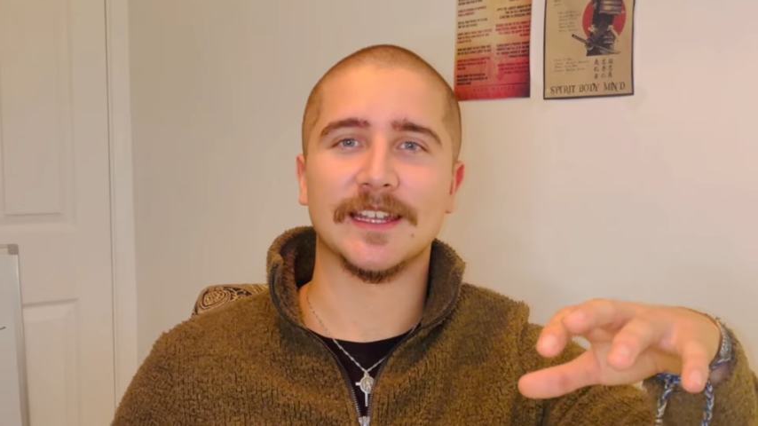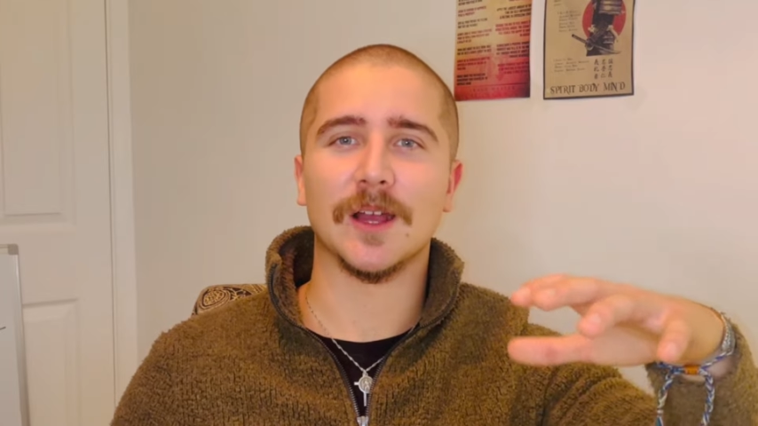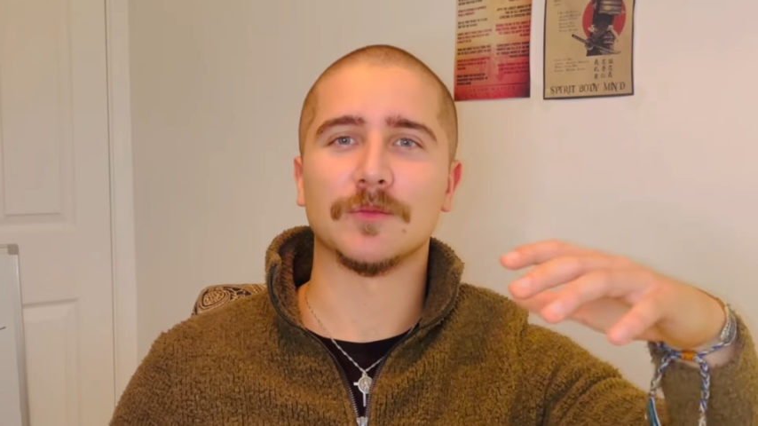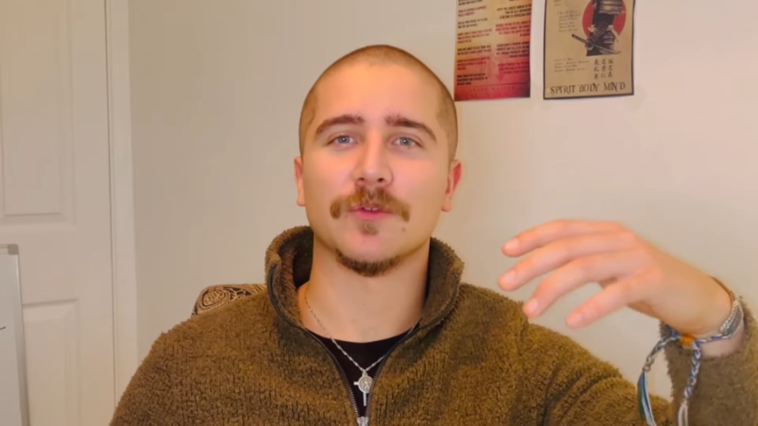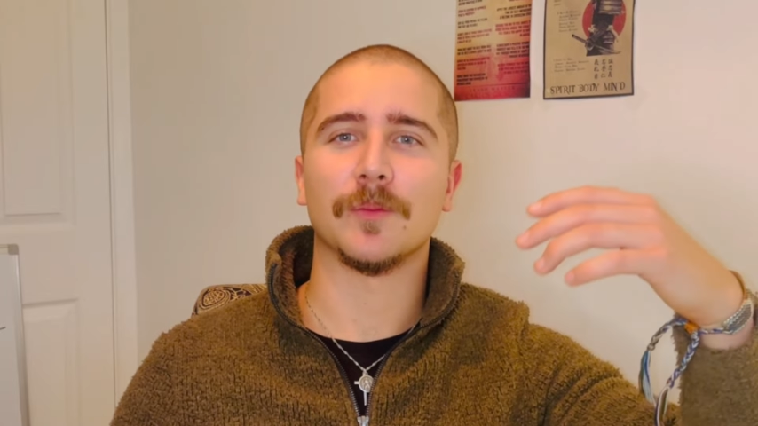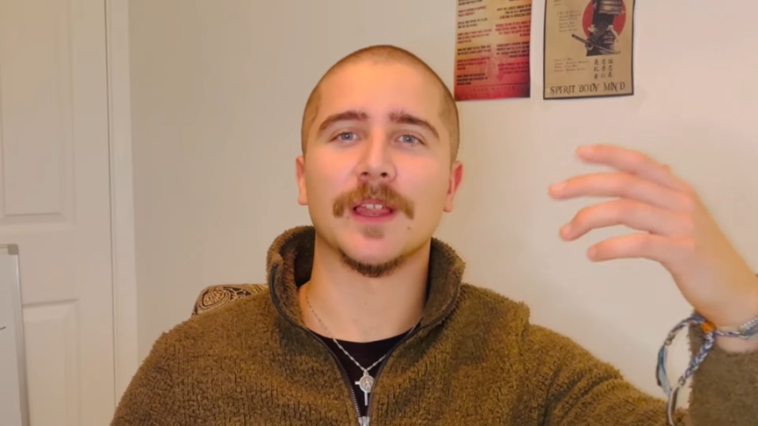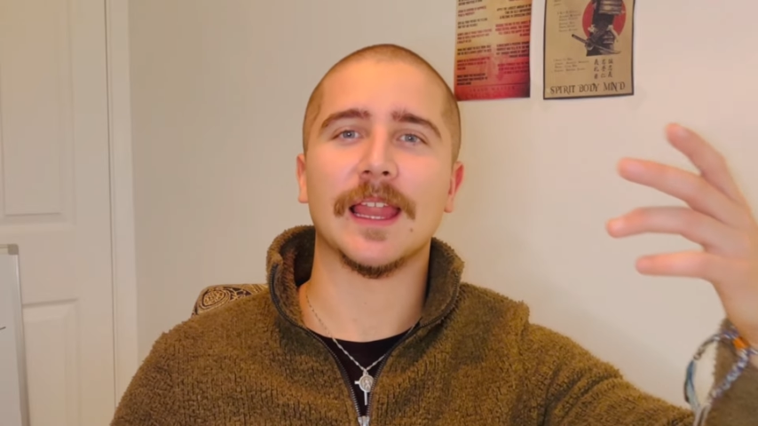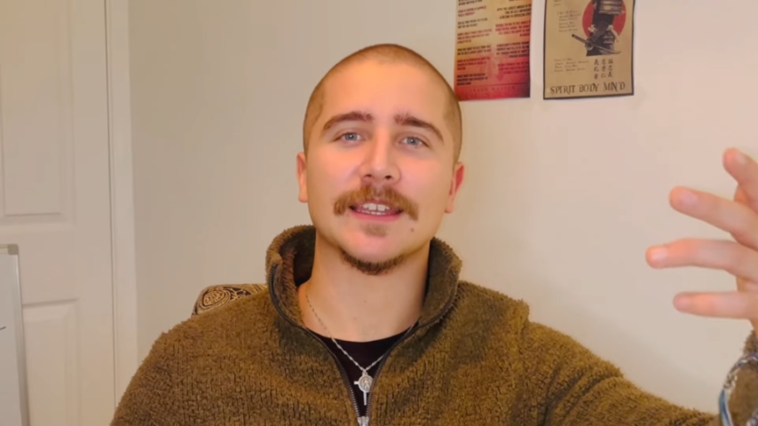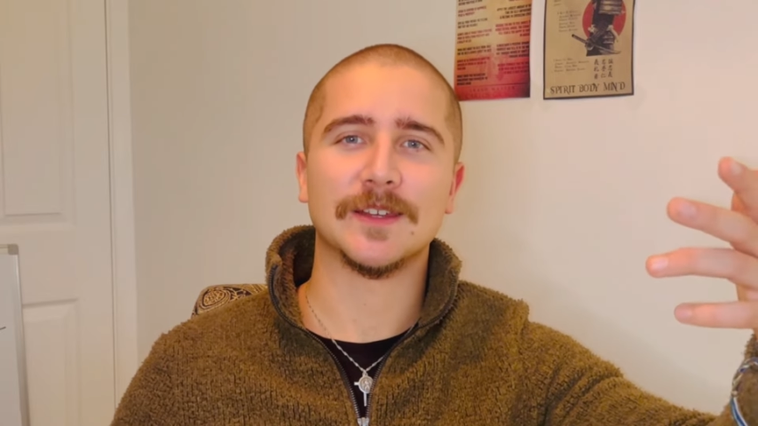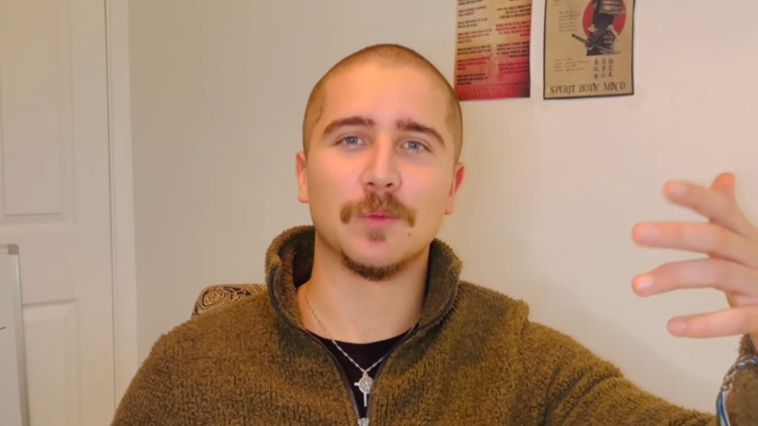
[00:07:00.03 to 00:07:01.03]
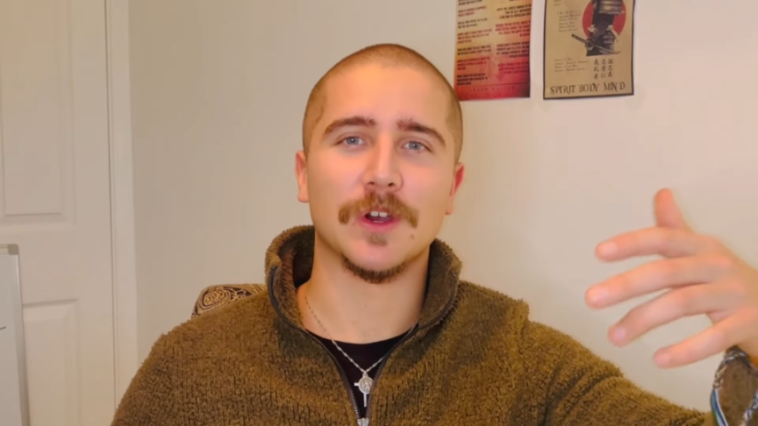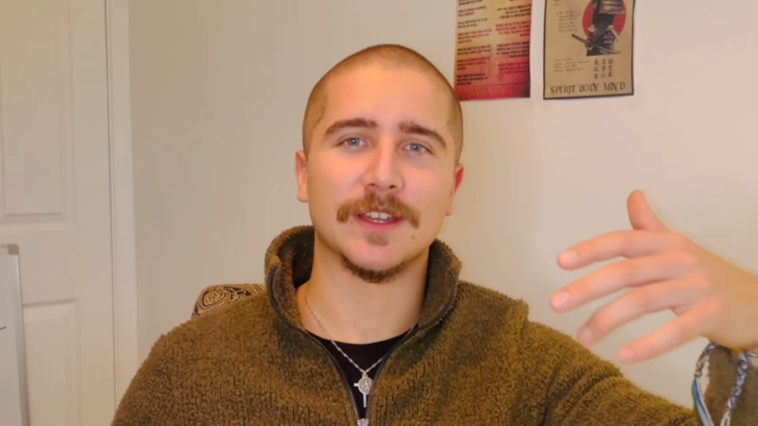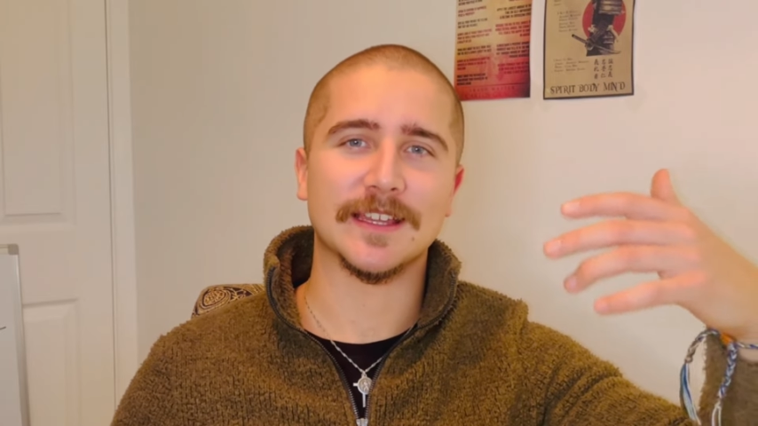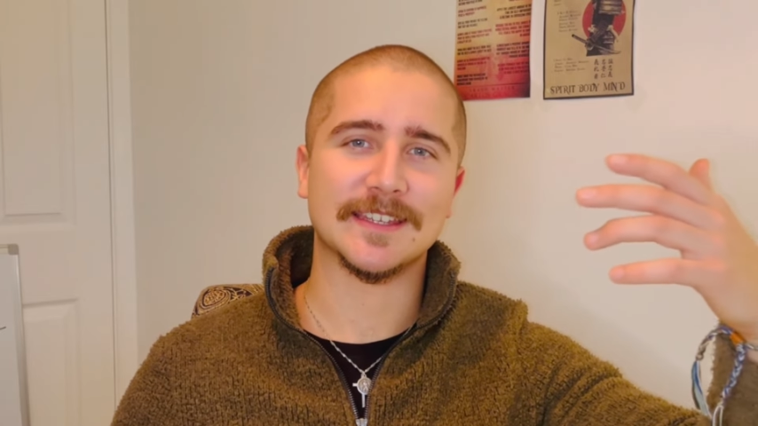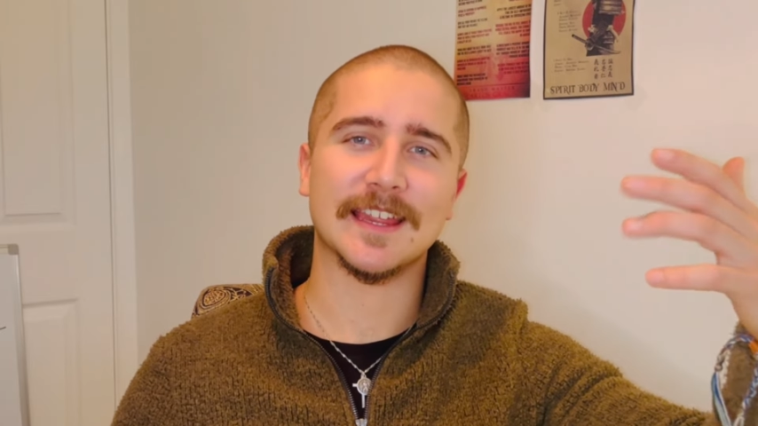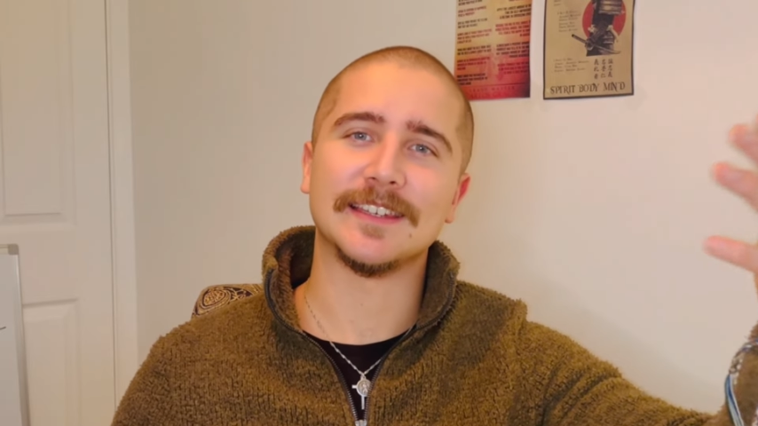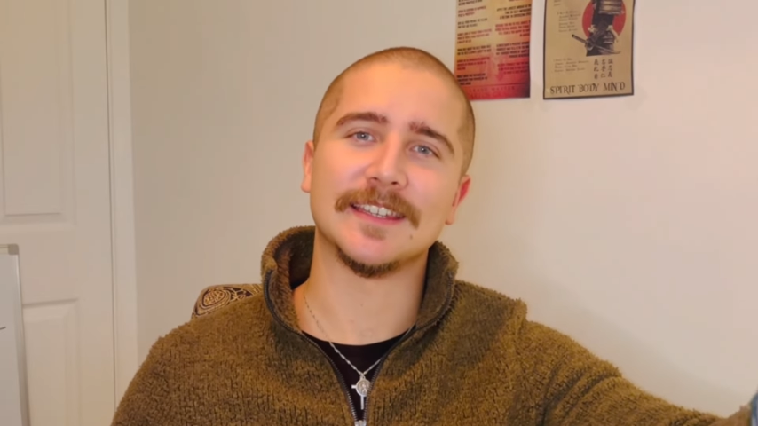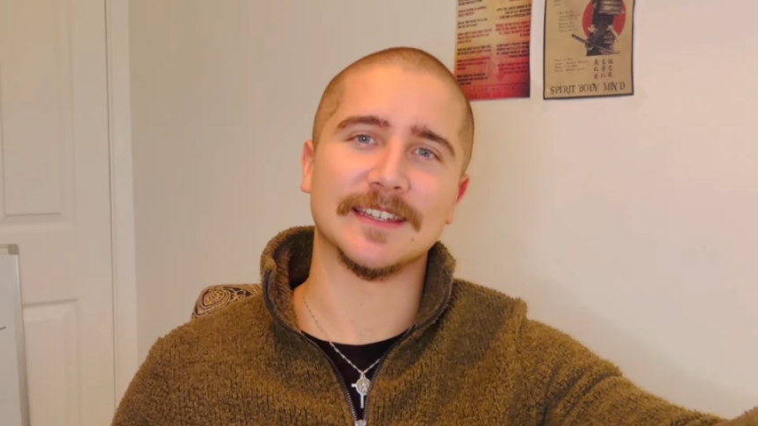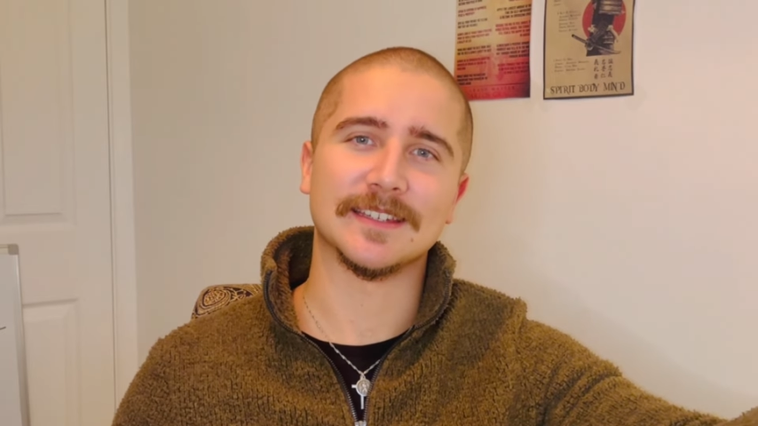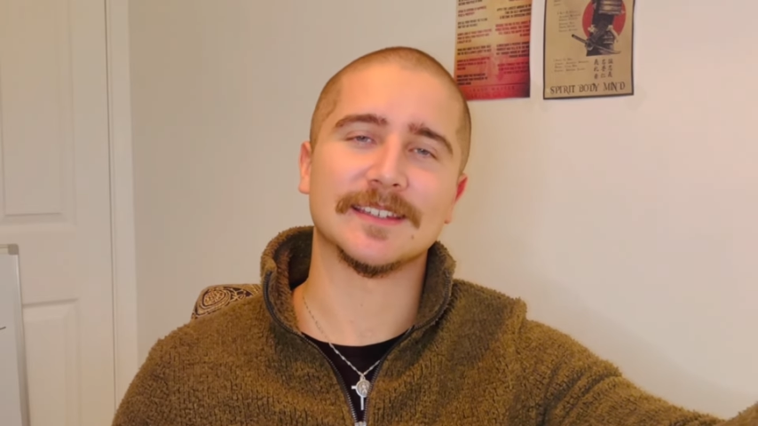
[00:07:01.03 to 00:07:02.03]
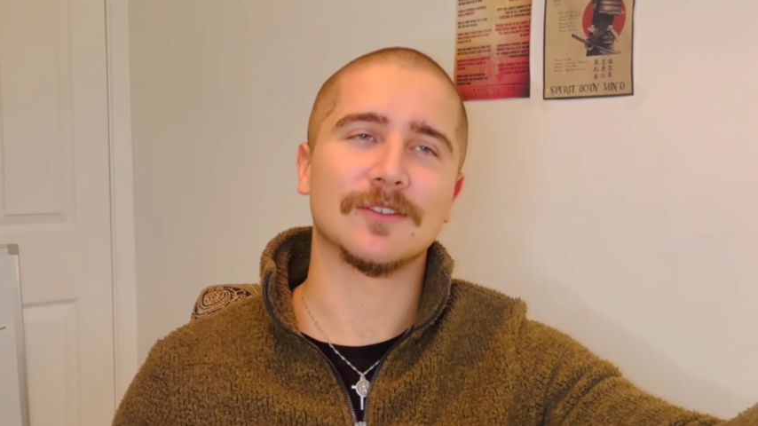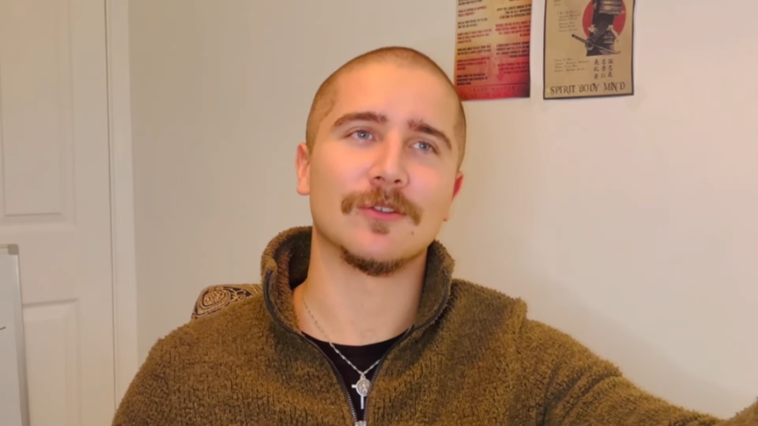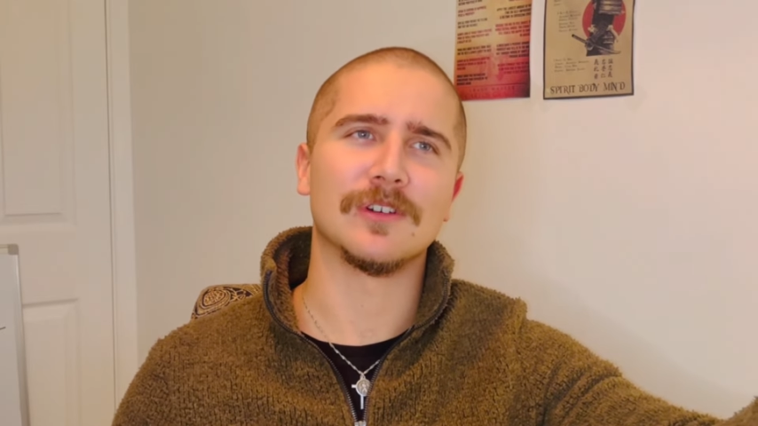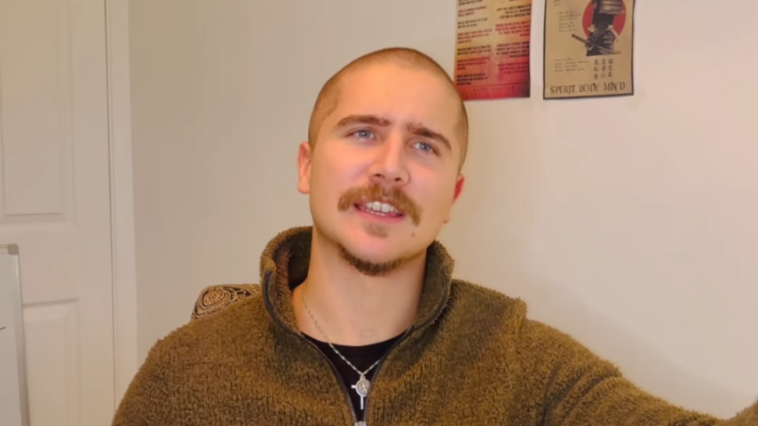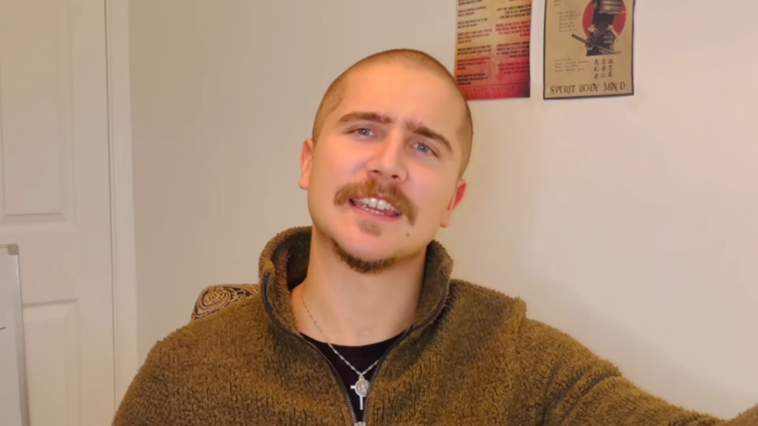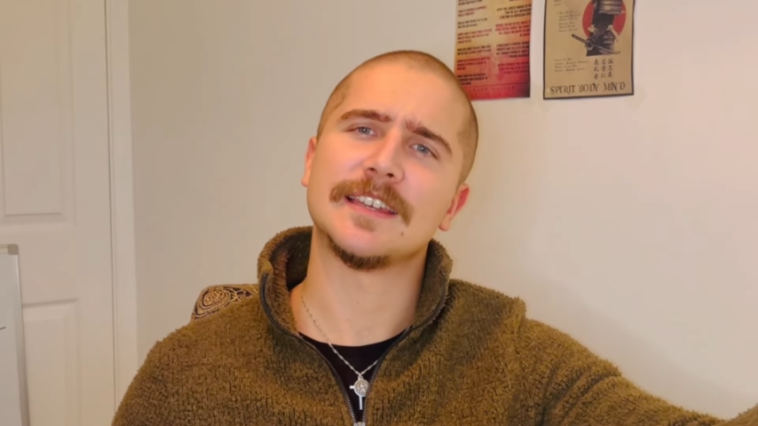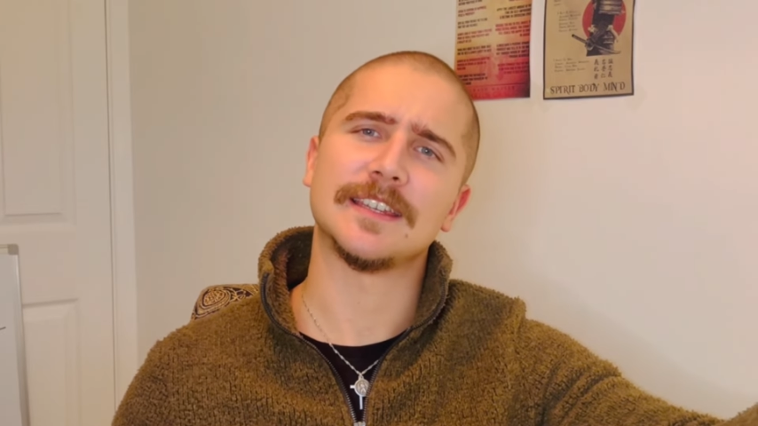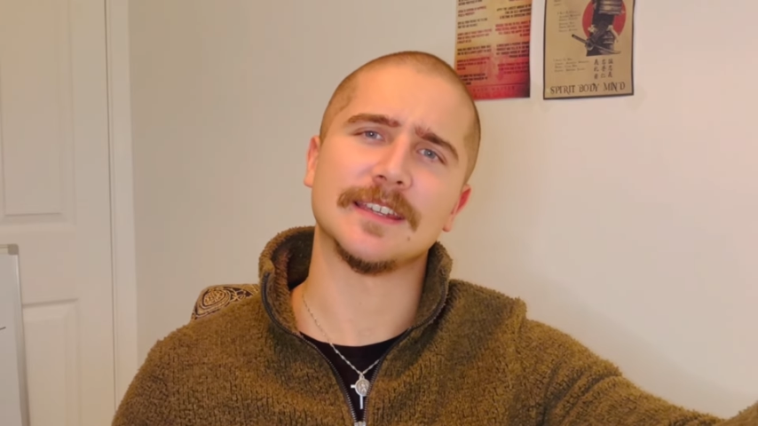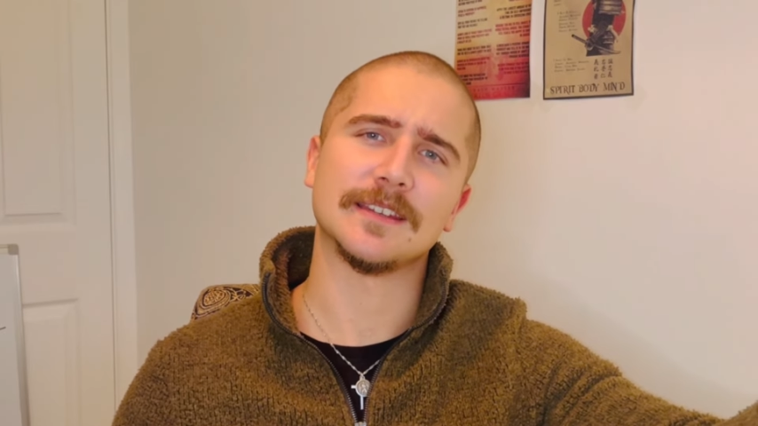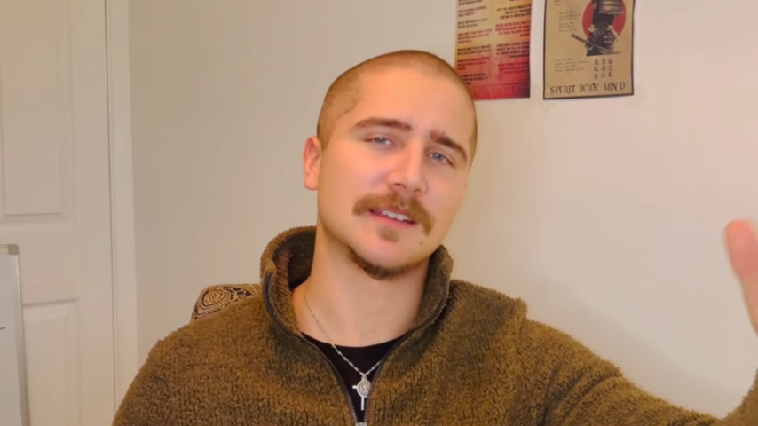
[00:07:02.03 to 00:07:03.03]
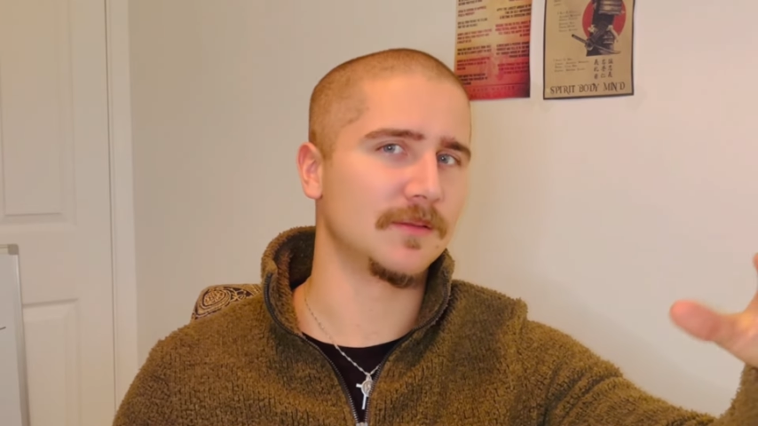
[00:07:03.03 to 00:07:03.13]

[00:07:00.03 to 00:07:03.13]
comes from the Latin word essentis or essentits,